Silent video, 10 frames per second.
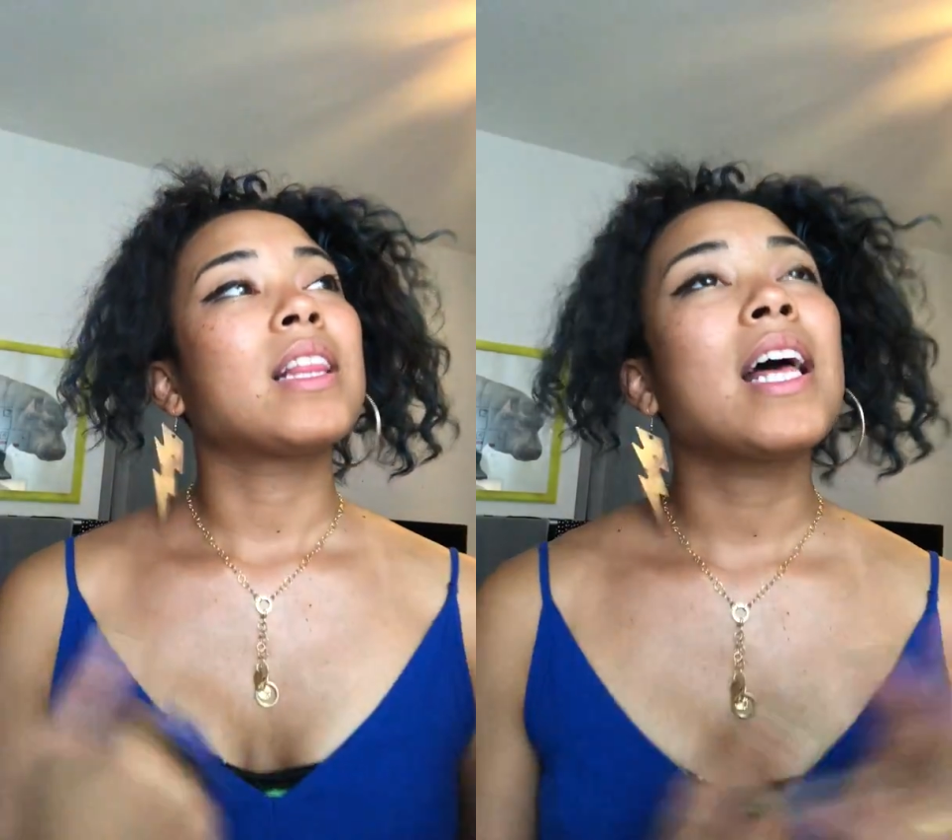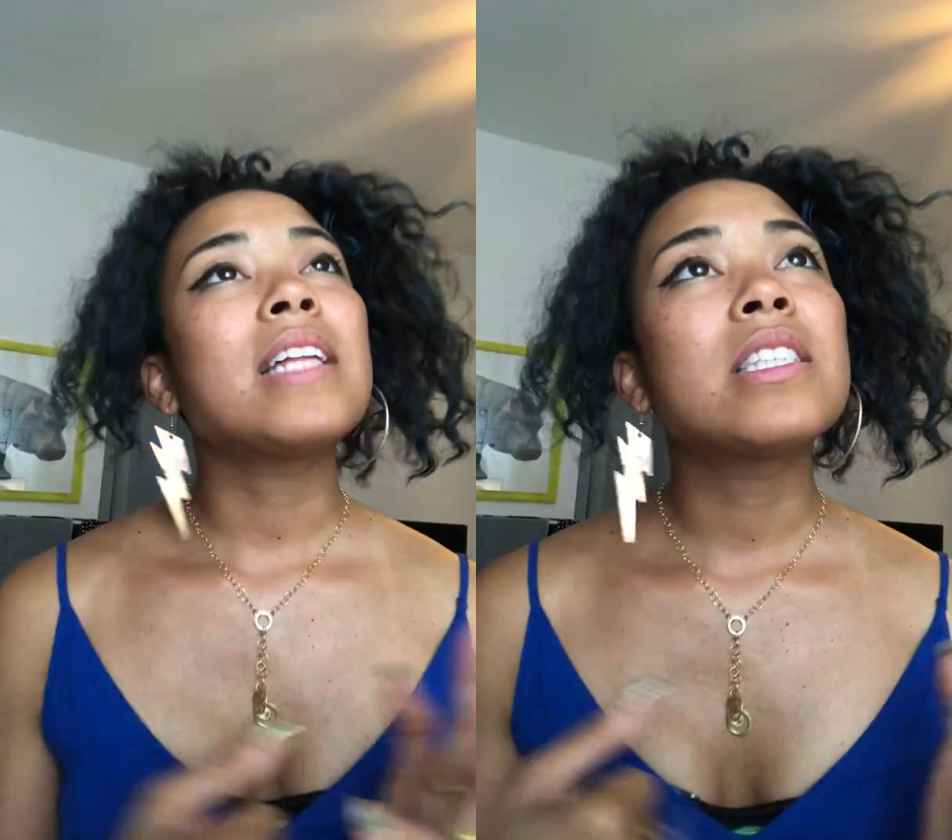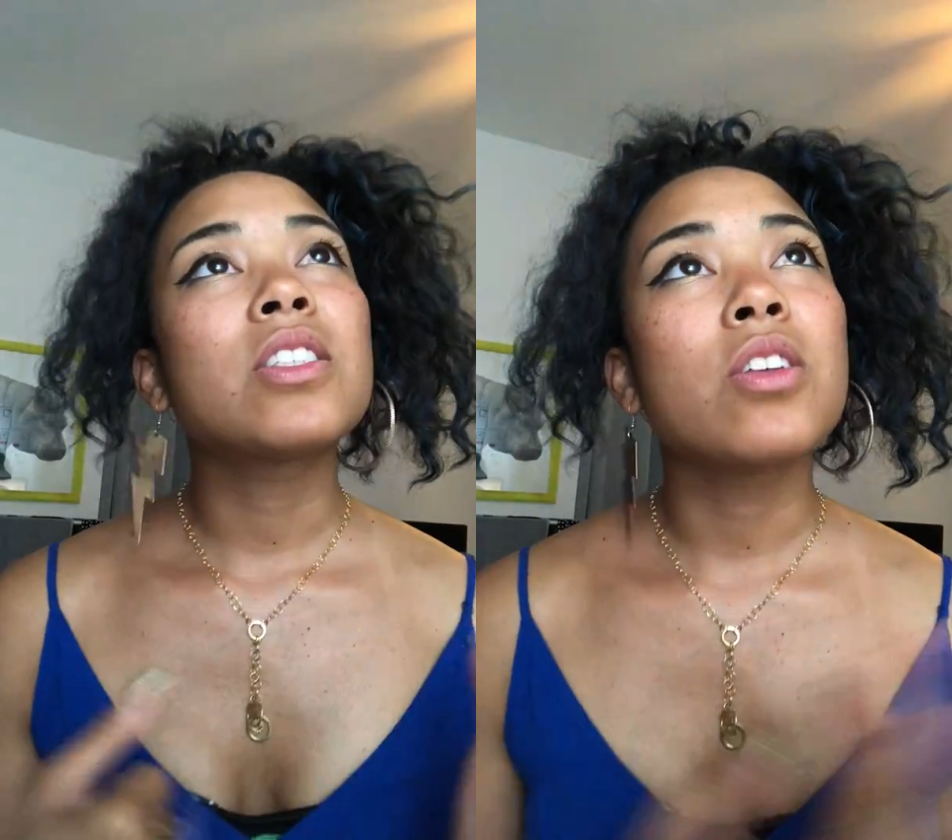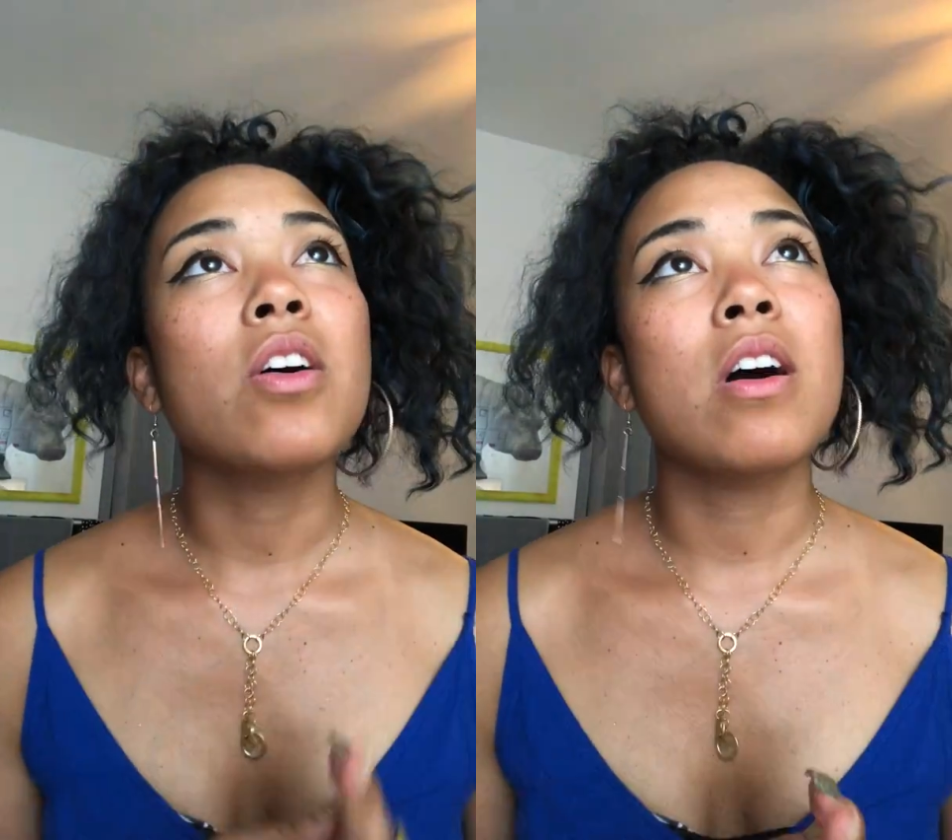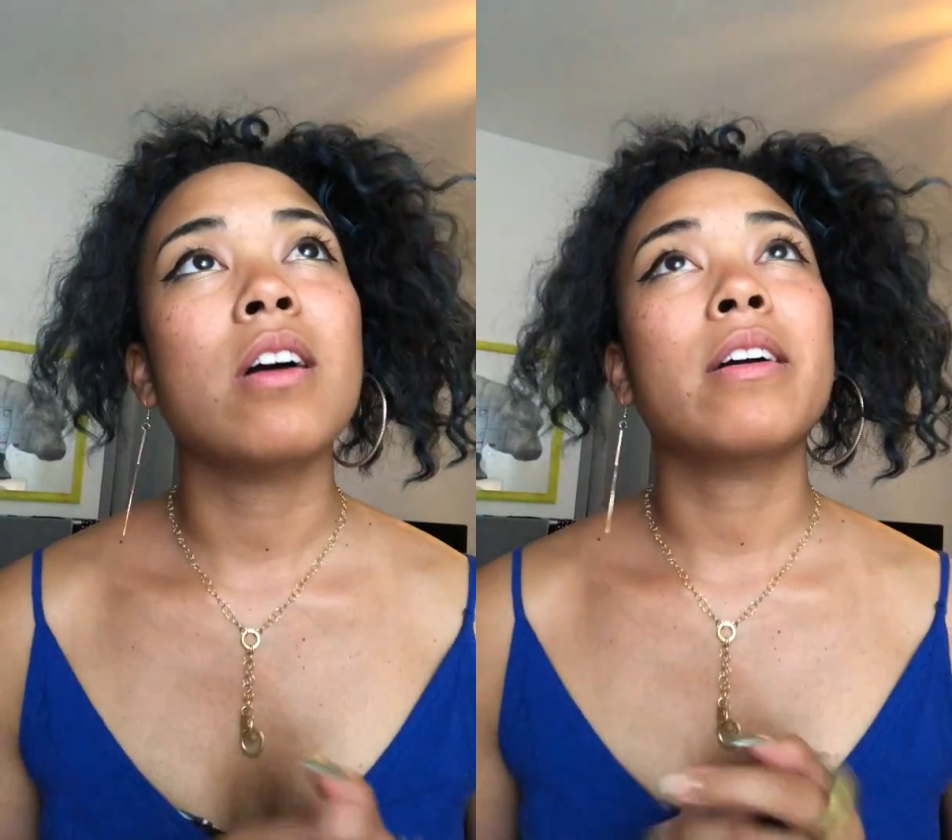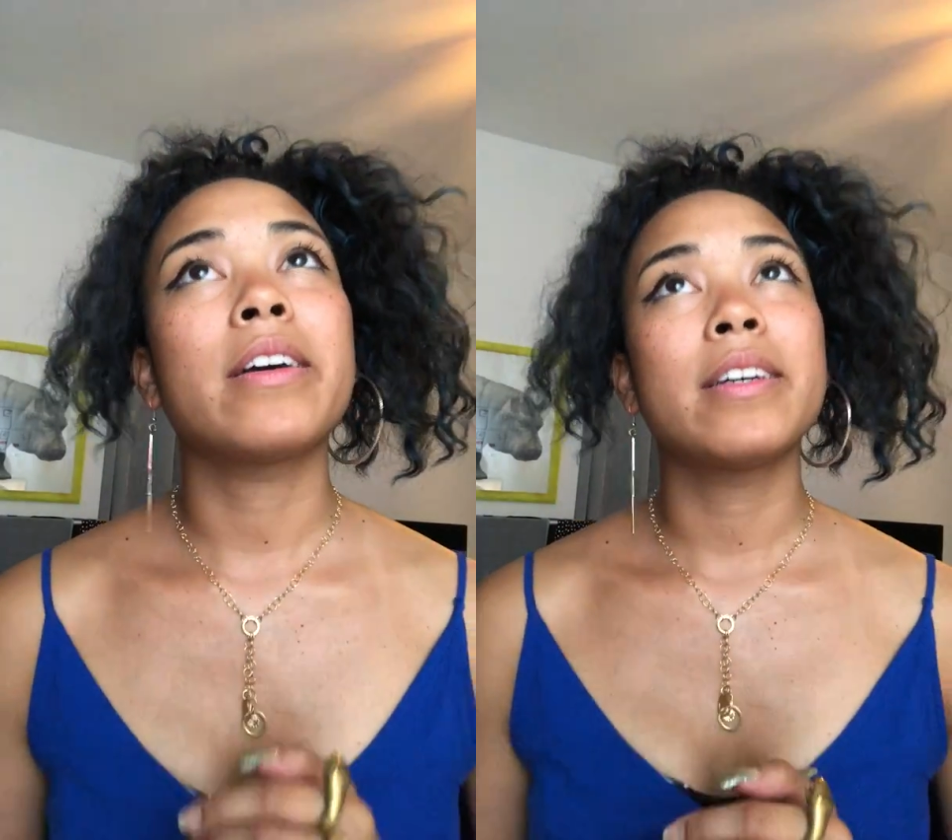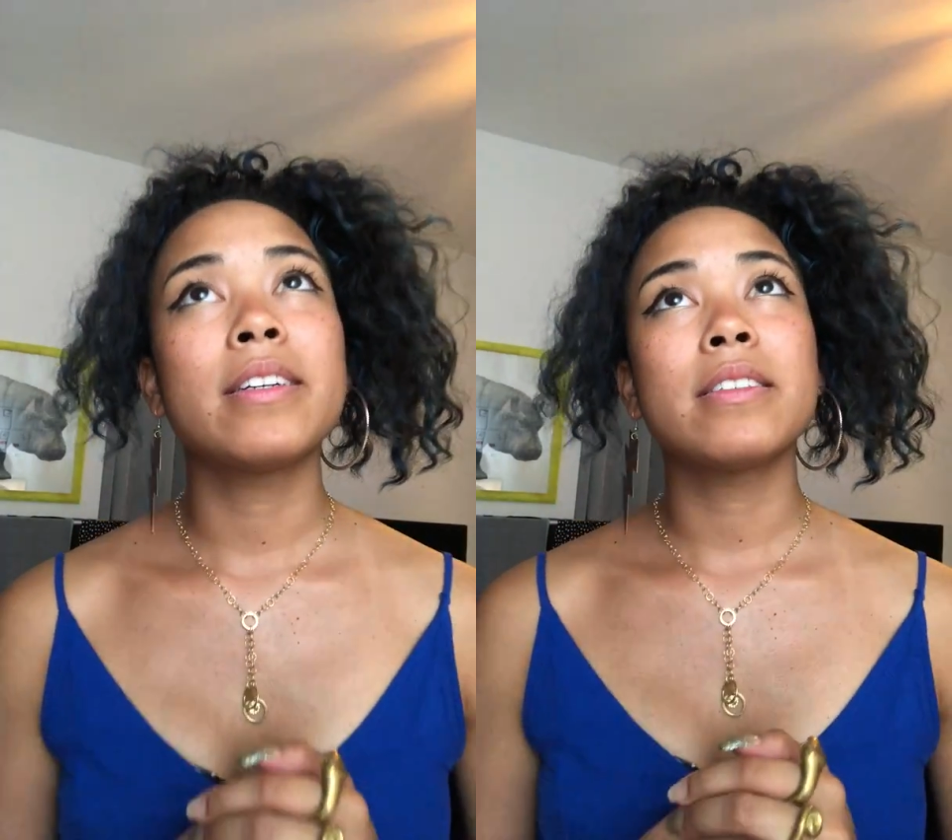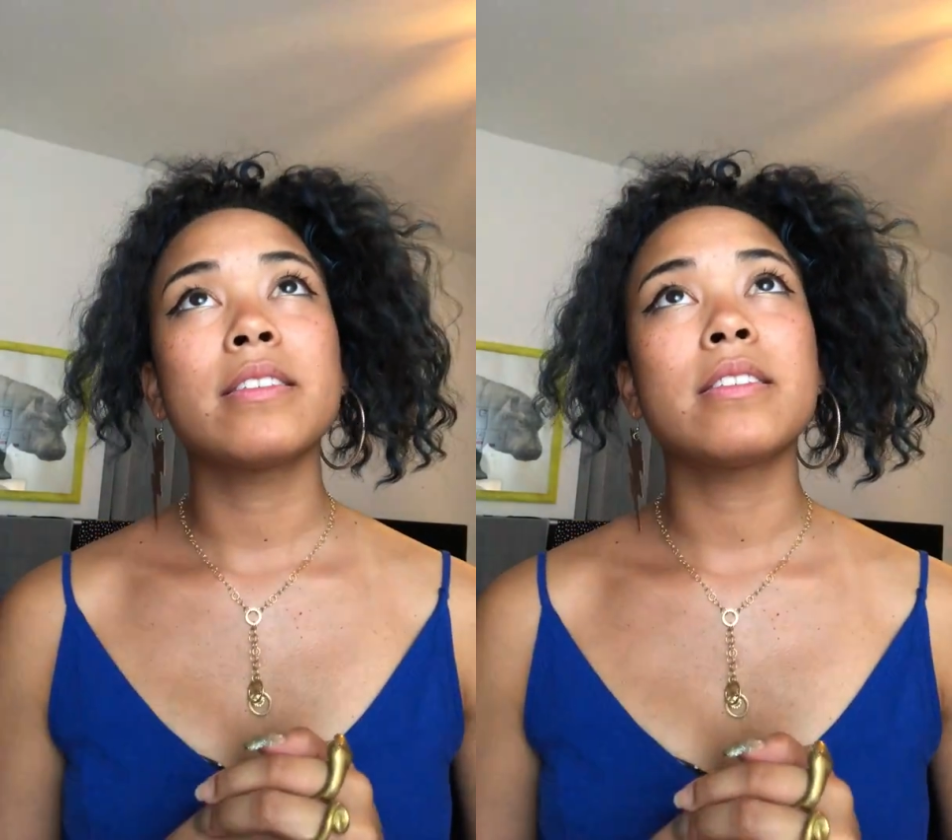Let's talk
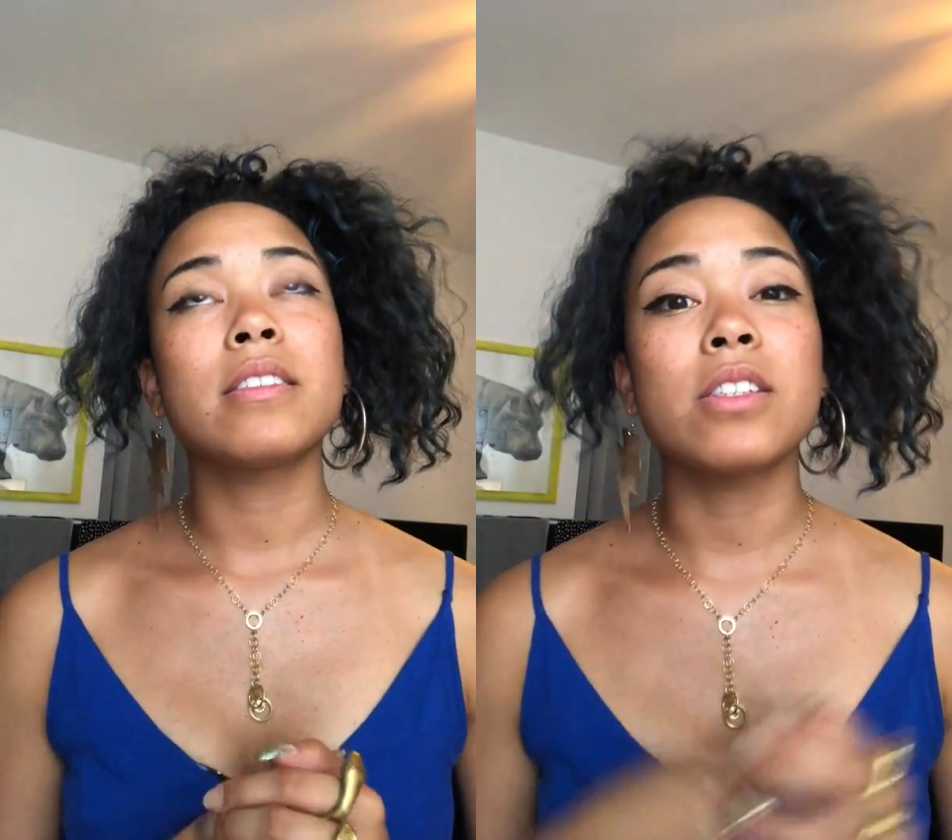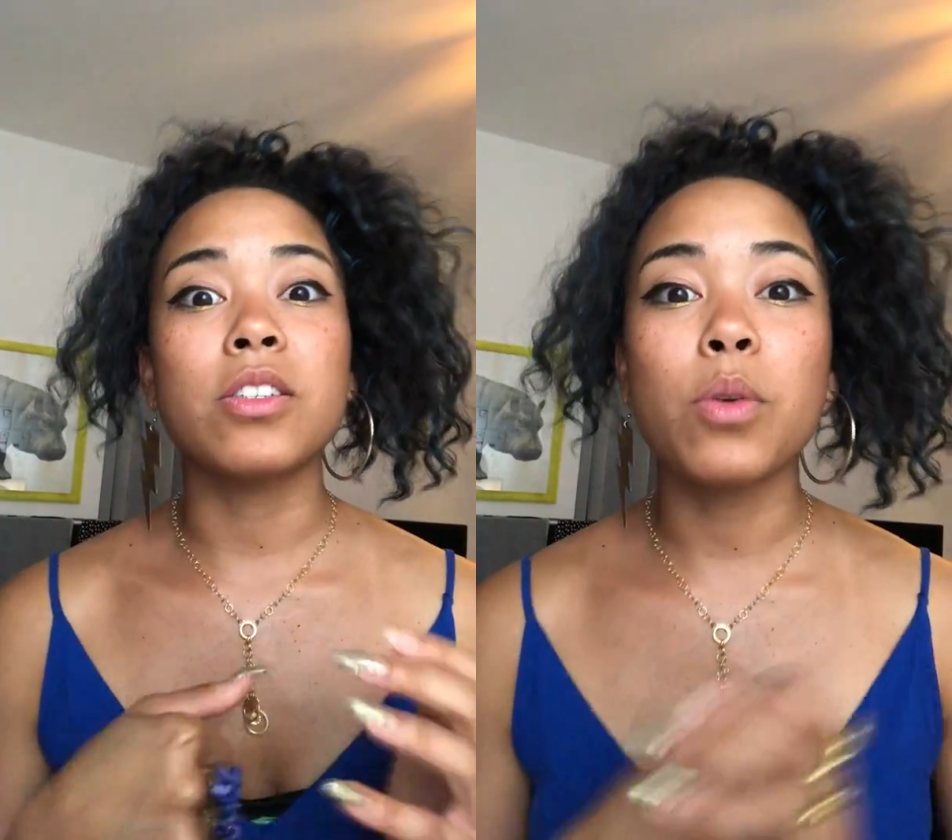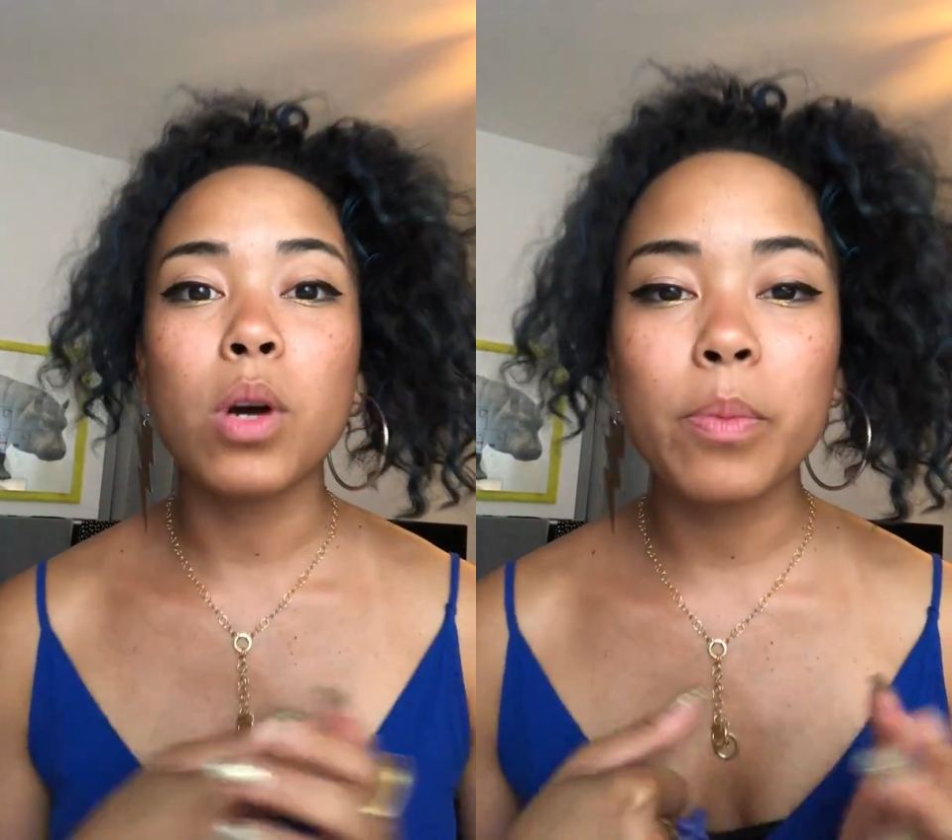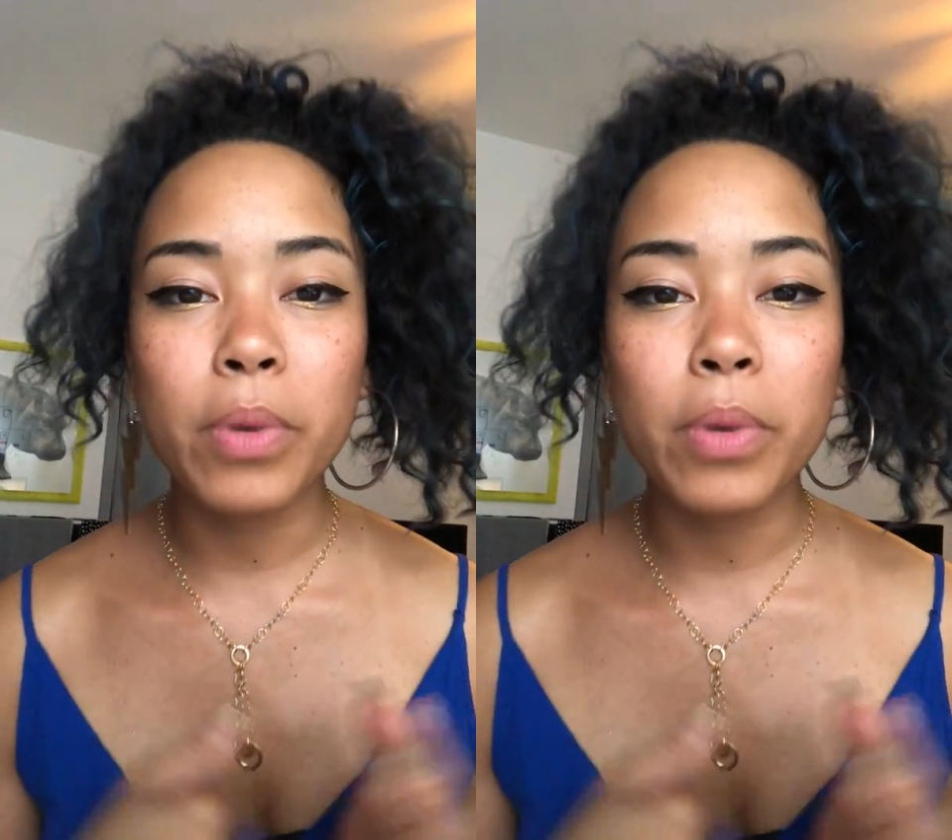your